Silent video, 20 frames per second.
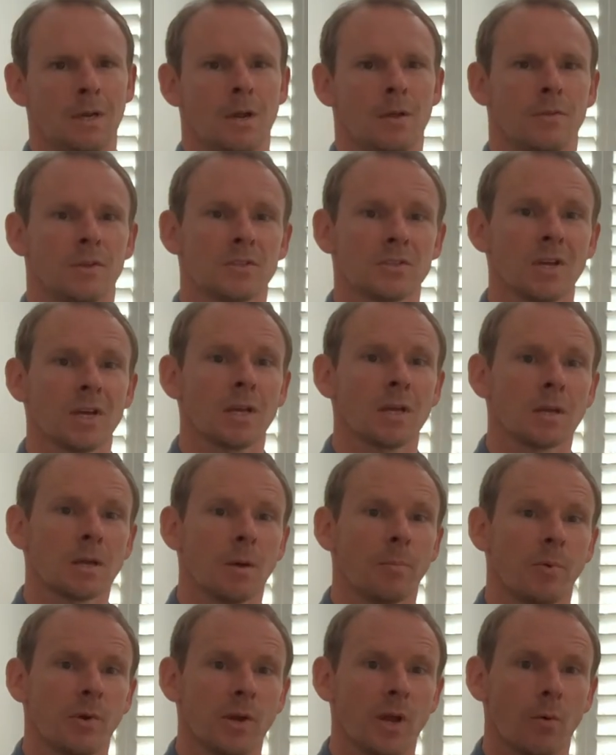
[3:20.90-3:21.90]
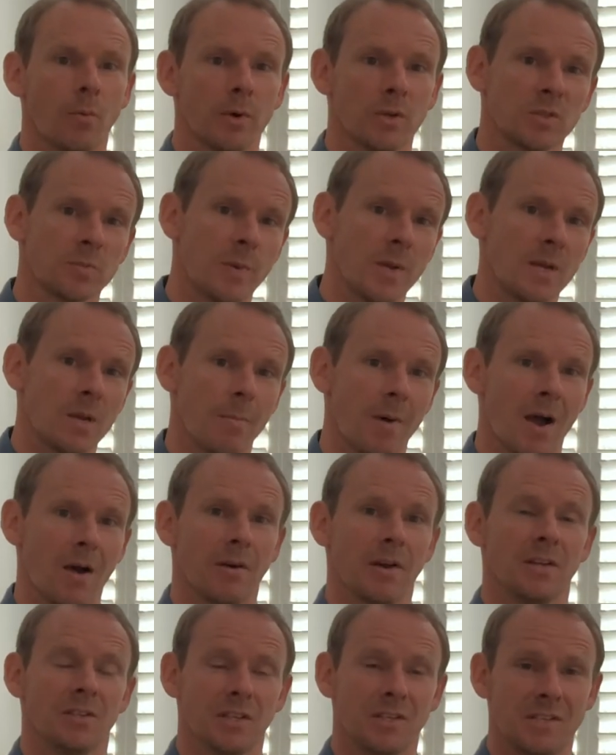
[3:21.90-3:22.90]
The second company I want to speak
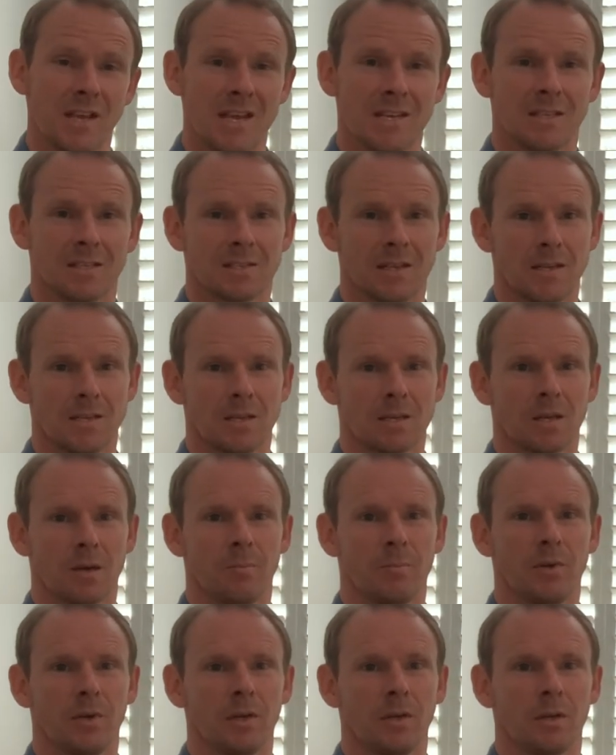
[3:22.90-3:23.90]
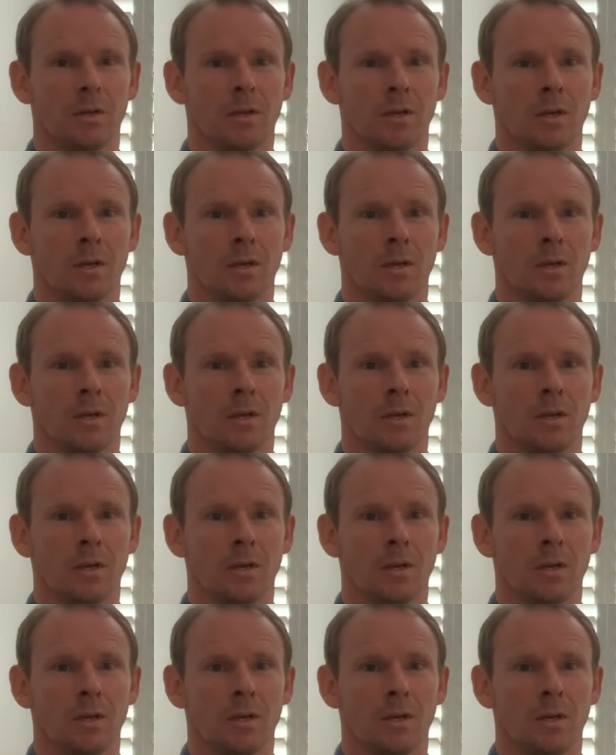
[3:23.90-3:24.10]
about is a data center company.